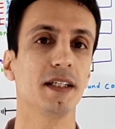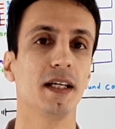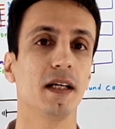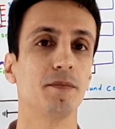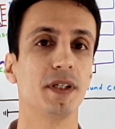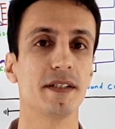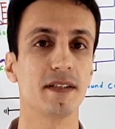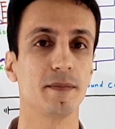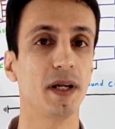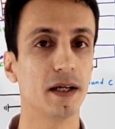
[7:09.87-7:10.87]
and press the
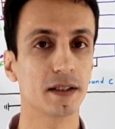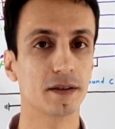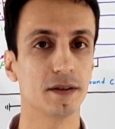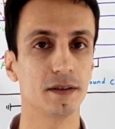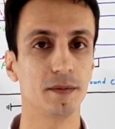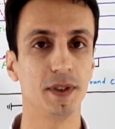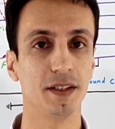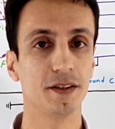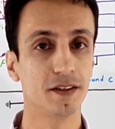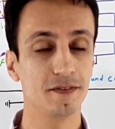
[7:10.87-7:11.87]
bell icon to be
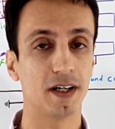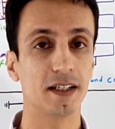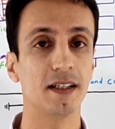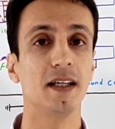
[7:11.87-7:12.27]
notified